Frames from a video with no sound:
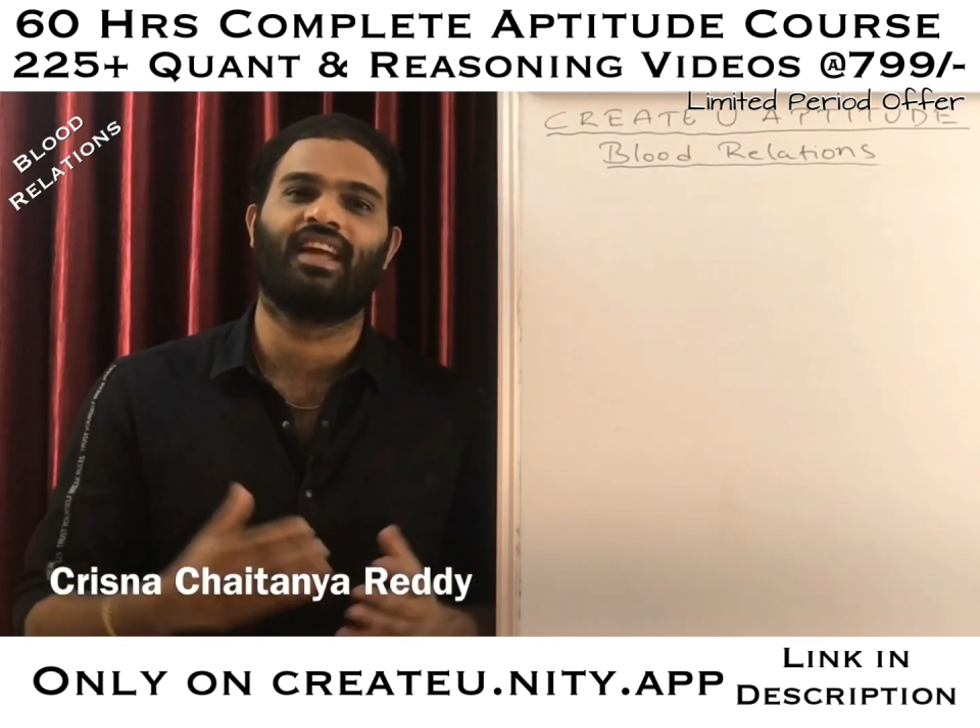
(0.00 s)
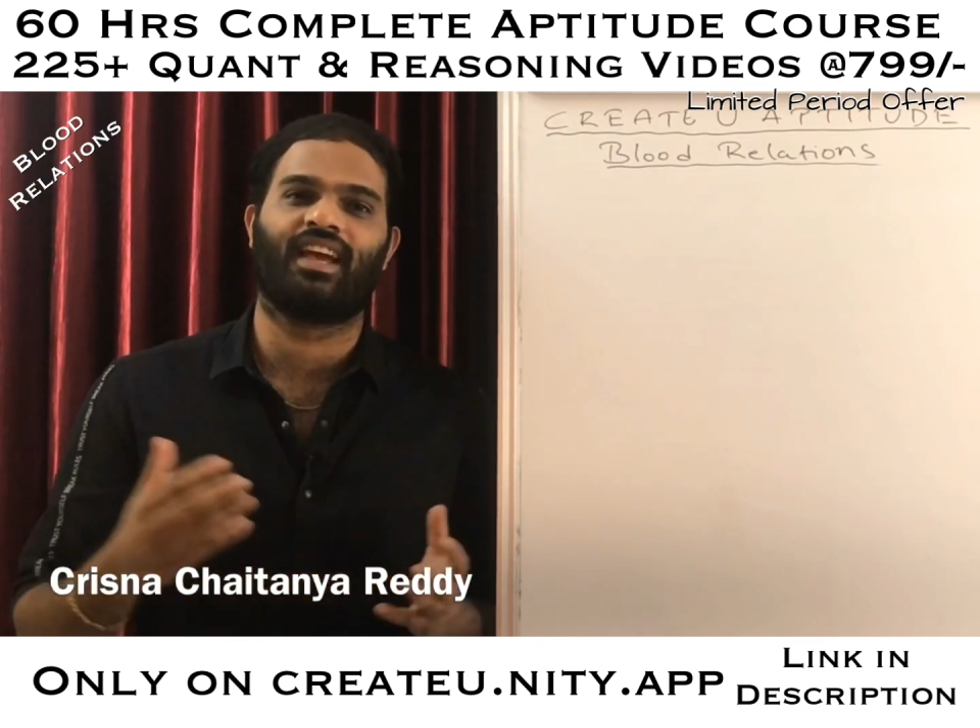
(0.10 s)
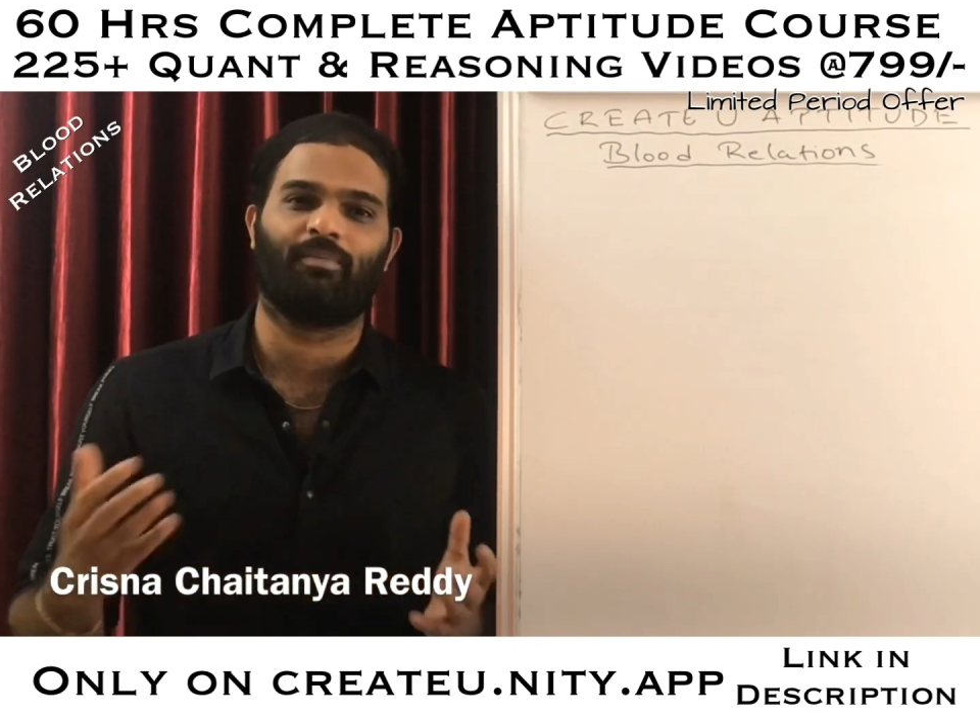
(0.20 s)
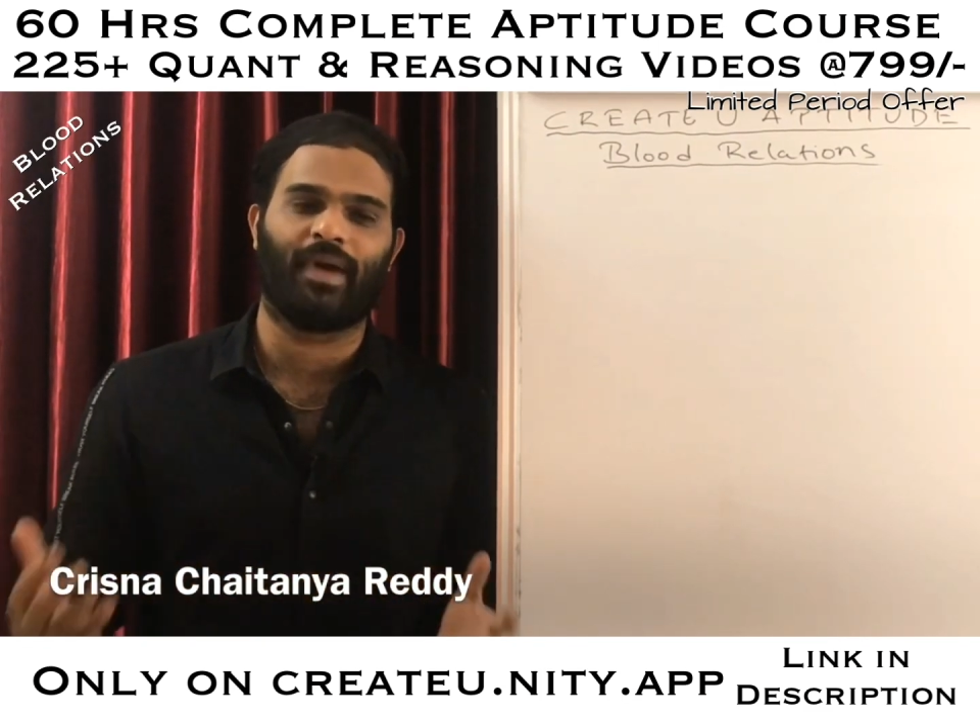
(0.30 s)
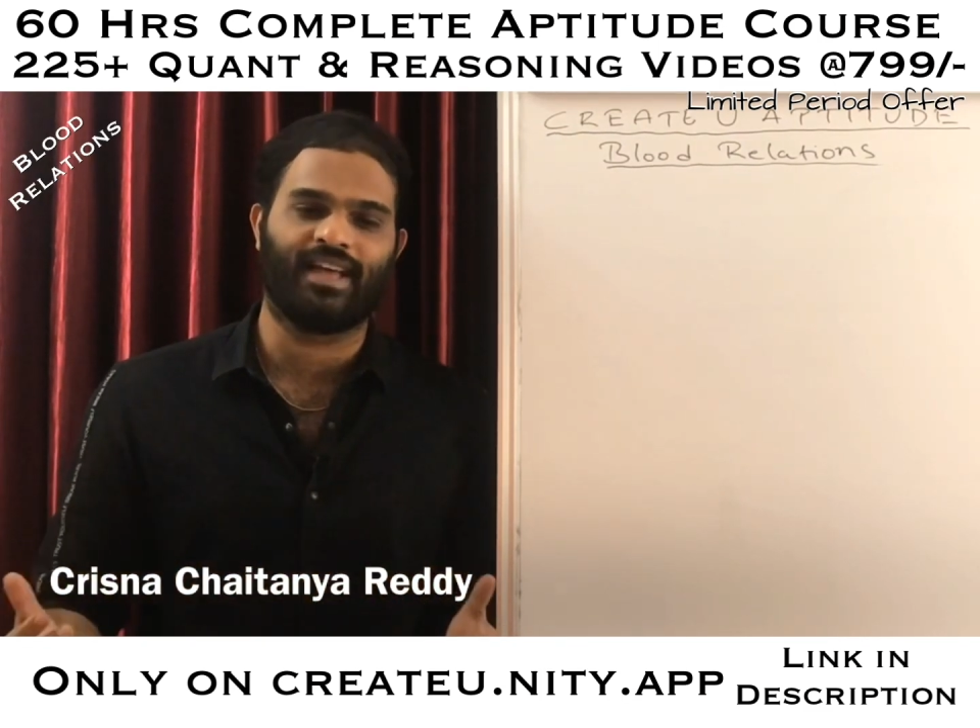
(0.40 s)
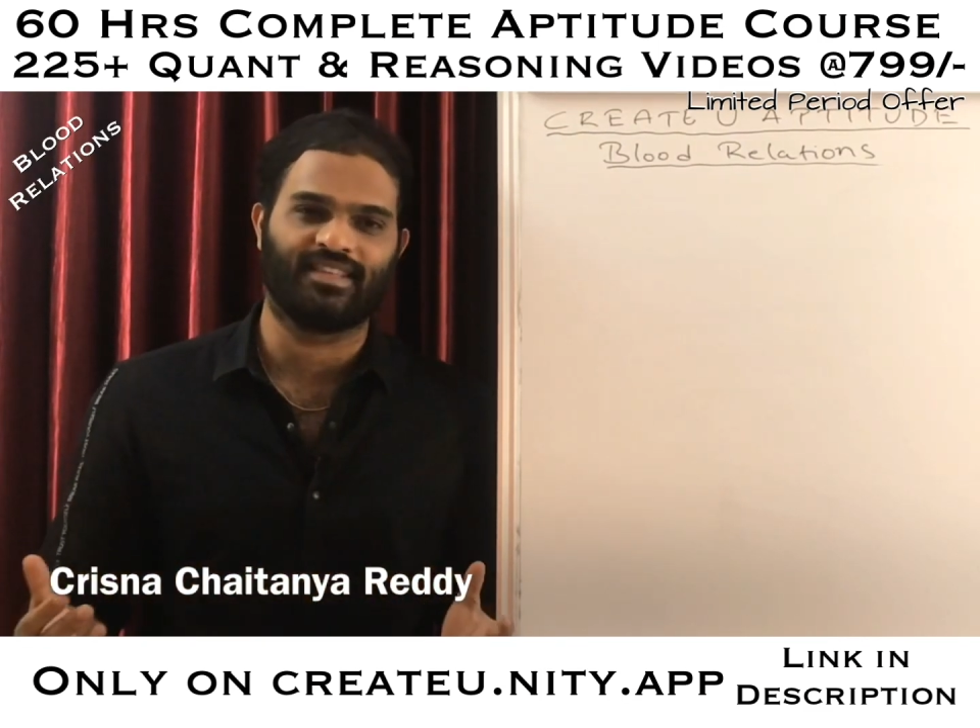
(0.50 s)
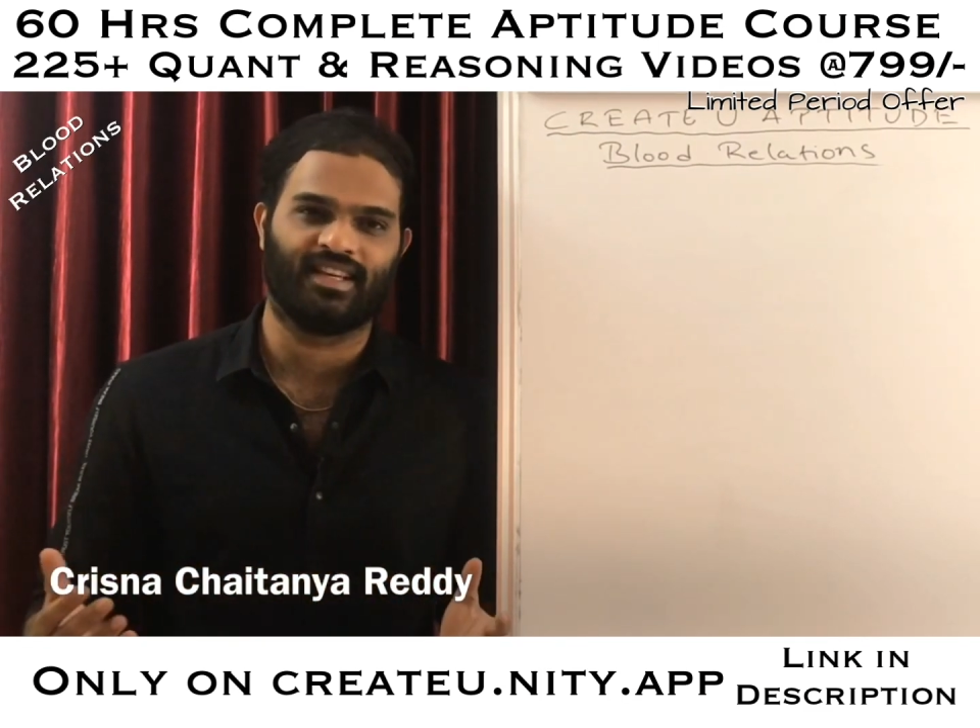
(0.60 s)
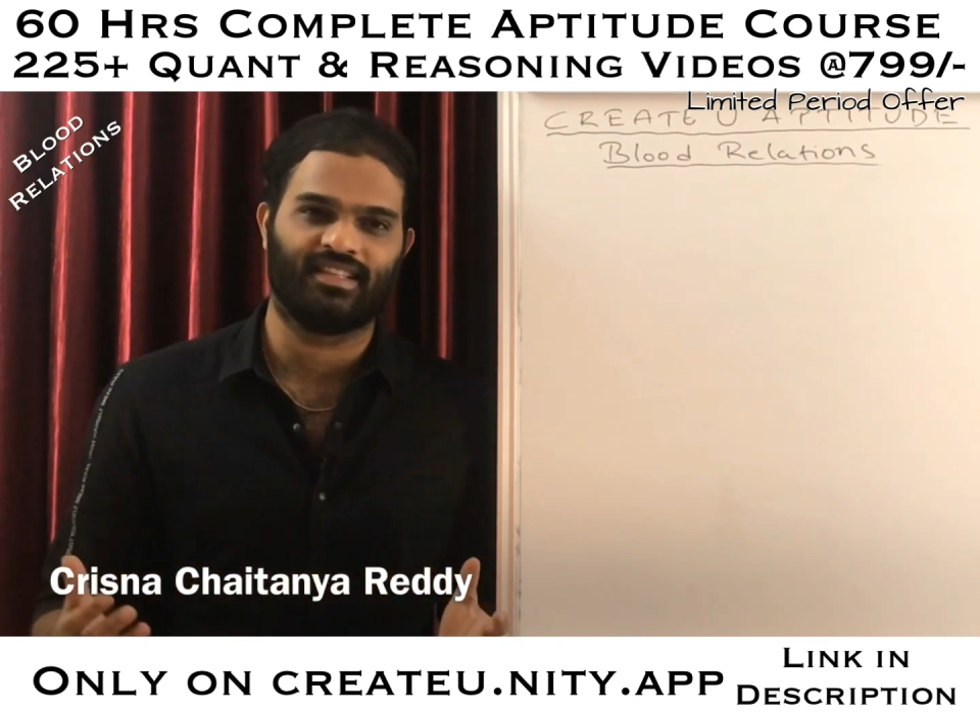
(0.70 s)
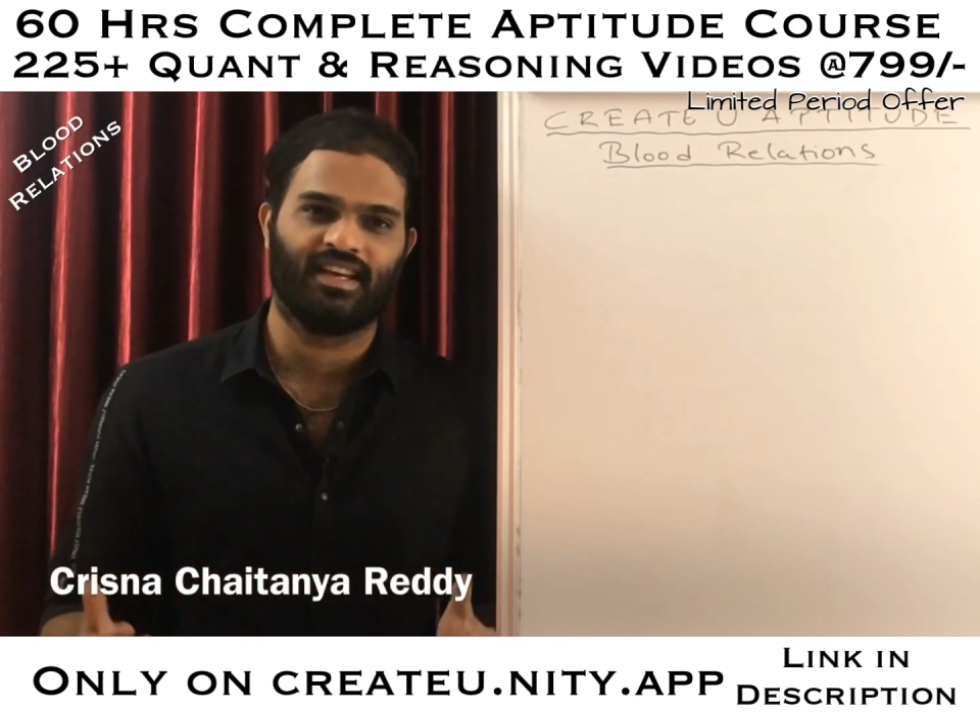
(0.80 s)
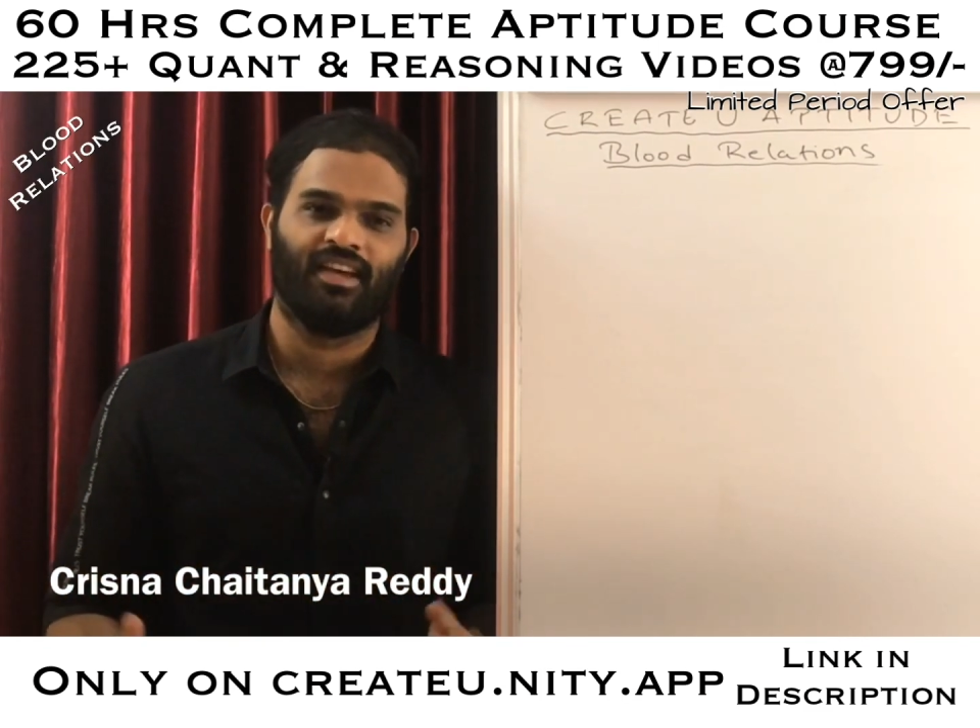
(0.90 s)
like a
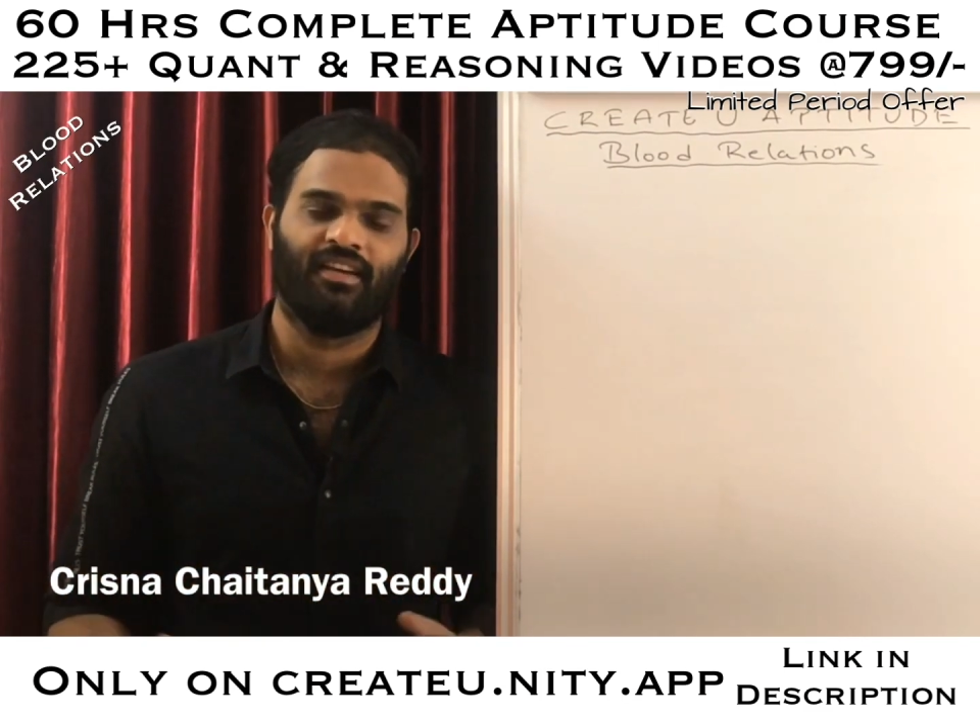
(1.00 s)
passage,